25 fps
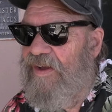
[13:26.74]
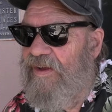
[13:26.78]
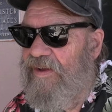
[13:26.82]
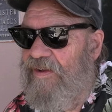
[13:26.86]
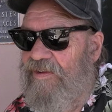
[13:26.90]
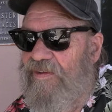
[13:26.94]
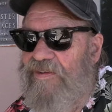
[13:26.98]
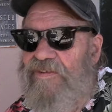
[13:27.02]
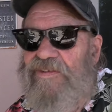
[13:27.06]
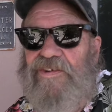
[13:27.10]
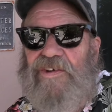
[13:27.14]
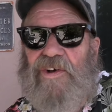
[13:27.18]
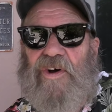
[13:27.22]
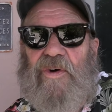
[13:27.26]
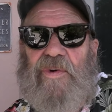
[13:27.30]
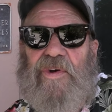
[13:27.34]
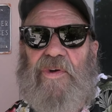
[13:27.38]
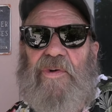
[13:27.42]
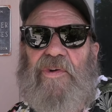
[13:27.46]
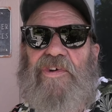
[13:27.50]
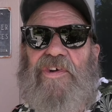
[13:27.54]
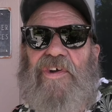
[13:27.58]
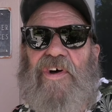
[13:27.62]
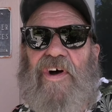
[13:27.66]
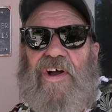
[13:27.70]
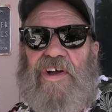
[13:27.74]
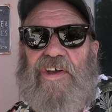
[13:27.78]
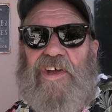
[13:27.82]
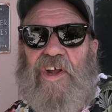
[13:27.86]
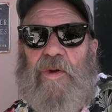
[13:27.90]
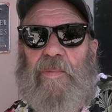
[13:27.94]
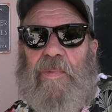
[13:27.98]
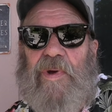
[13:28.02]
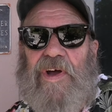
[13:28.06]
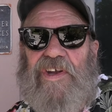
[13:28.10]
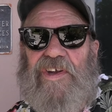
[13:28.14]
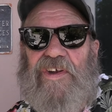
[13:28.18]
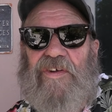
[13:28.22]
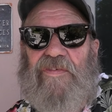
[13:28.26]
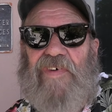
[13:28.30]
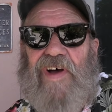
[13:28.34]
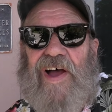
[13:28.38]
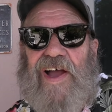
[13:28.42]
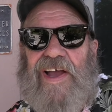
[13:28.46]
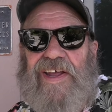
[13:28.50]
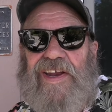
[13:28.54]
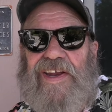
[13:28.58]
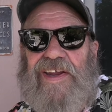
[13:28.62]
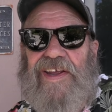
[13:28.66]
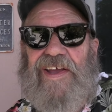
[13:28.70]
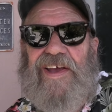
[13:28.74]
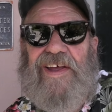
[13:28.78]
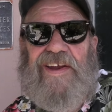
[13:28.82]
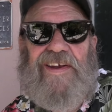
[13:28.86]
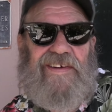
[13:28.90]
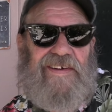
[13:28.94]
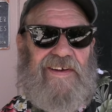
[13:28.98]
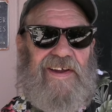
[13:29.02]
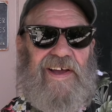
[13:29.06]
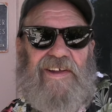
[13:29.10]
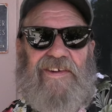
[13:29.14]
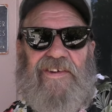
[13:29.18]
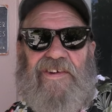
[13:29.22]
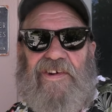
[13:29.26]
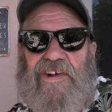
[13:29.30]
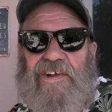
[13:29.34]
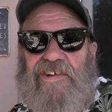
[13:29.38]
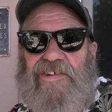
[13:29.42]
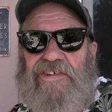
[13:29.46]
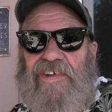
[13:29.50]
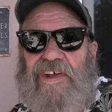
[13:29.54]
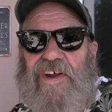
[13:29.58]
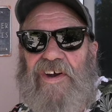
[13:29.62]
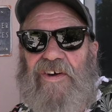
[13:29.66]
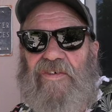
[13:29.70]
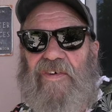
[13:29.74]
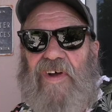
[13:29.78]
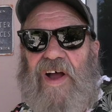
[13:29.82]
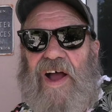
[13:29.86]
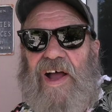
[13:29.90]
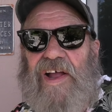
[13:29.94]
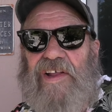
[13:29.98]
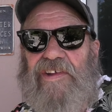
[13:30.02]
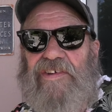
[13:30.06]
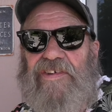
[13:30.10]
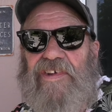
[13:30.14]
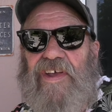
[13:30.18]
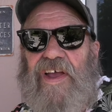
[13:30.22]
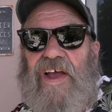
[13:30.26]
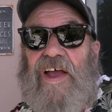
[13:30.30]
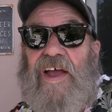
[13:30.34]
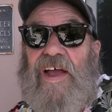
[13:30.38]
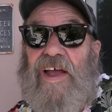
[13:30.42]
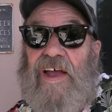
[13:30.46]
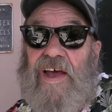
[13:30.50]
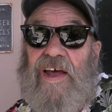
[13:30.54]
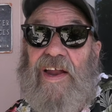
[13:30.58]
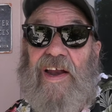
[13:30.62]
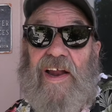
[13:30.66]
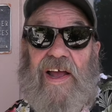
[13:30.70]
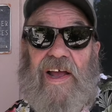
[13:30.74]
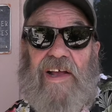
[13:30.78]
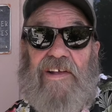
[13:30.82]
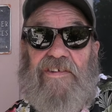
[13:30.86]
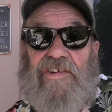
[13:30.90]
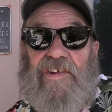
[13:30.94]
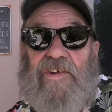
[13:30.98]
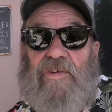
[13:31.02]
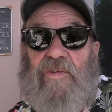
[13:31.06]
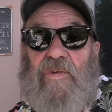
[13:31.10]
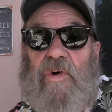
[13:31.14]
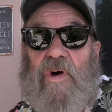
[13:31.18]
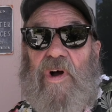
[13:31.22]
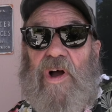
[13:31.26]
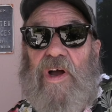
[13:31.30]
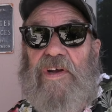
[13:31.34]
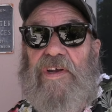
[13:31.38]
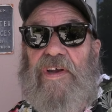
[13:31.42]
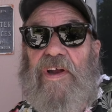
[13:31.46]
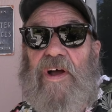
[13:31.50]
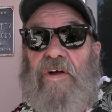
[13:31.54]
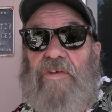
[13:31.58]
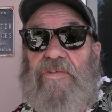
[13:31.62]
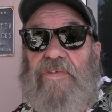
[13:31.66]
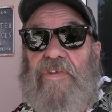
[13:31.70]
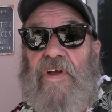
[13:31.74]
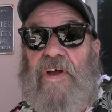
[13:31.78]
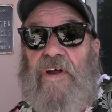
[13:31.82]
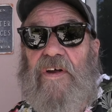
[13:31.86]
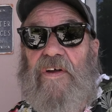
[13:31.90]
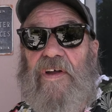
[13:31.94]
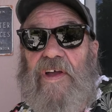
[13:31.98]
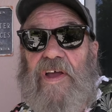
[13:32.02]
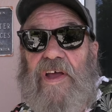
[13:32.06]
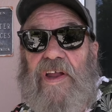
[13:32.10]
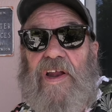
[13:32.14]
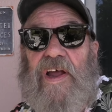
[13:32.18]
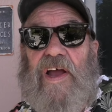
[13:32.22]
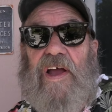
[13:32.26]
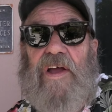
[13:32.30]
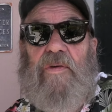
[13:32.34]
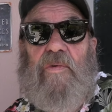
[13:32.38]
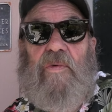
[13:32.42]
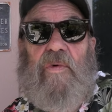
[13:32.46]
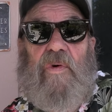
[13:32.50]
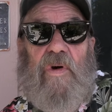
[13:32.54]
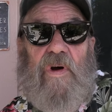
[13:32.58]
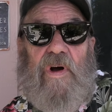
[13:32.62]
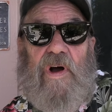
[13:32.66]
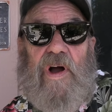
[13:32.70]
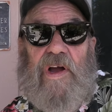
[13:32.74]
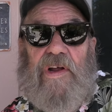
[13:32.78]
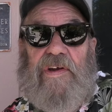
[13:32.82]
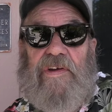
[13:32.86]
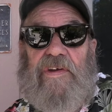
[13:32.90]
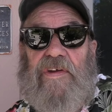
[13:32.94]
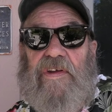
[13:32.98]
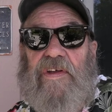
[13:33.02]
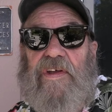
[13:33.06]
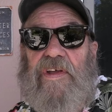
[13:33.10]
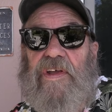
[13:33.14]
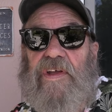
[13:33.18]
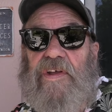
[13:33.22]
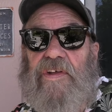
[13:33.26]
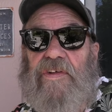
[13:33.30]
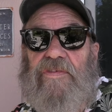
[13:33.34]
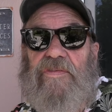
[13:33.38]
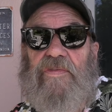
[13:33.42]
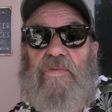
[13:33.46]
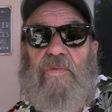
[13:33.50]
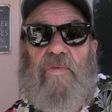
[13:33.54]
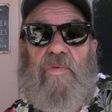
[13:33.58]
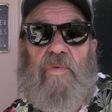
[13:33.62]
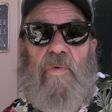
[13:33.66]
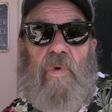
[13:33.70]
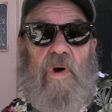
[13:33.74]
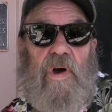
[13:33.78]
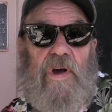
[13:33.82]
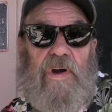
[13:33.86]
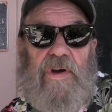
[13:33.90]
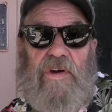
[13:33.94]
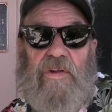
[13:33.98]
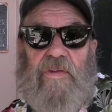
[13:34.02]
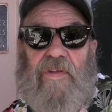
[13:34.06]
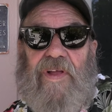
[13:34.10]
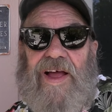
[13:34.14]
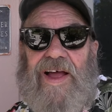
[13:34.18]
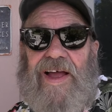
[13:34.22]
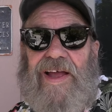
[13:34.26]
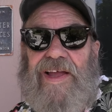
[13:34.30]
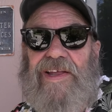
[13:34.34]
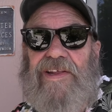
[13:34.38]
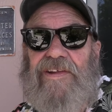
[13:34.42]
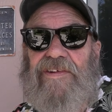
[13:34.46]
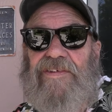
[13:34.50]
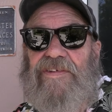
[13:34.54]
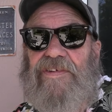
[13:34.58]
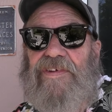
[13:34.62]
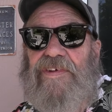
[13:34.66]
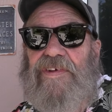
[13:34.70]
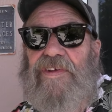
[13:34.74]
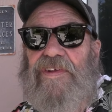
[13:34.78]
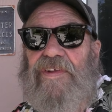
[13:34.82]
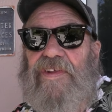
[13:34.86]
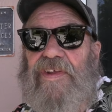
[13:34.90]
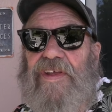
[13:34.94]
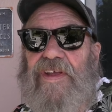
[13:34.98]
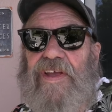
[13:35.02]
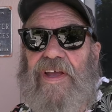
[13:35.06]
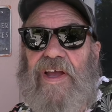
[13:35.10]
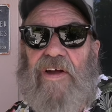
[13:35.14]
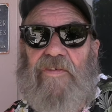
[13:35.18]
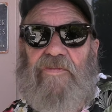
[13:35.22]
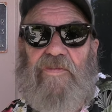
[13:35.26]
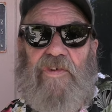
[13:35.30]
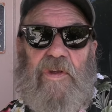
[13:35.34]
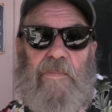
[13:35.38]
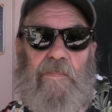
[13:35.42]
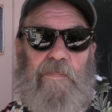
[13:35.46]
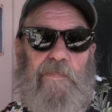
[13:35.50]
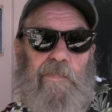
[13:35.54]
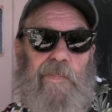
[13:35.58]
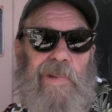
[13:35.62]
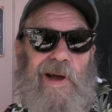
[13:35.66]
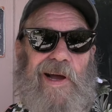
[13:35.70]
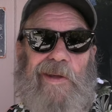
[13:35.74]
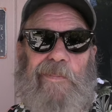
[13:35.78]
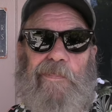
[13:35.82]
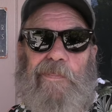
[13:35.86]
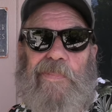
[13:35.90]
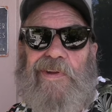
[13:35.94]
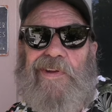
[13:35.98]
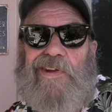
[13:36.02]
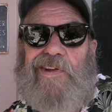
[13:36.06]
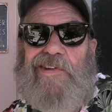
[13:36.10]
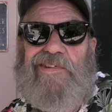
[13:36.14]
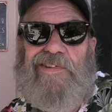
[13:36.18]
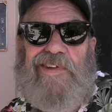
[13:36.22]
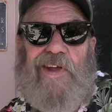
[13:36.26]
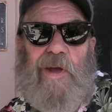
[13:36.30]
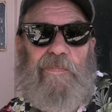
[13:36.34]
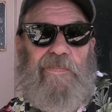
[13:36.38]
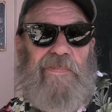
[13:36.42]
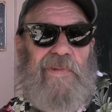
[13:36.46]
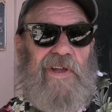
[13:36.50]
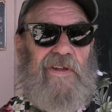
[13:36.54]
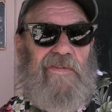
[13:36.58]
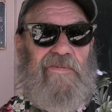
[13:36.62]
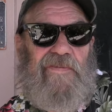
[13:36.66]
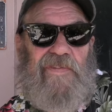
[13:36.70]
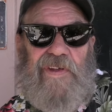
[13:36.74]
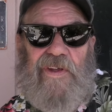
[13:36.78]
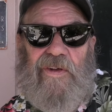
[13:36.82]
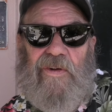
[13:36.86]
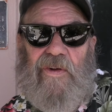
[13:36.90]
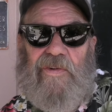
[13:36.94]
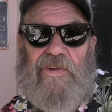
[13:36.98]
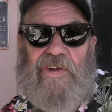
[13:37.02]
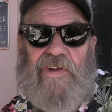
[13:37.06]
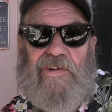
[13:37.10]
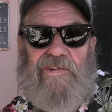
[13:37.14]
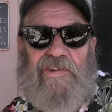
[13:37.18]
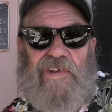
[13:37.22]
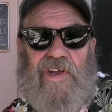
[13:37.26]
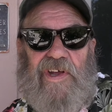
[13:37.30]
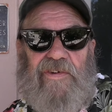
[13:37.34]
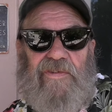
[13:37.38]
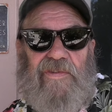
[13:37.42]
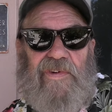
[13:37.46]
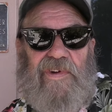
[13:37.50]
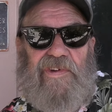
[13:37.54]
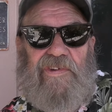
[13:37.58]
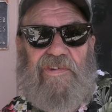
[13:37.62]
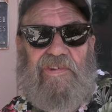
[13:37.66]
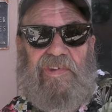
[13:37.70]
And so we were talking about divining, and I took a set of rods, and I actually walked out there, and I walked his water lines, every pipe in the septic field, etc.,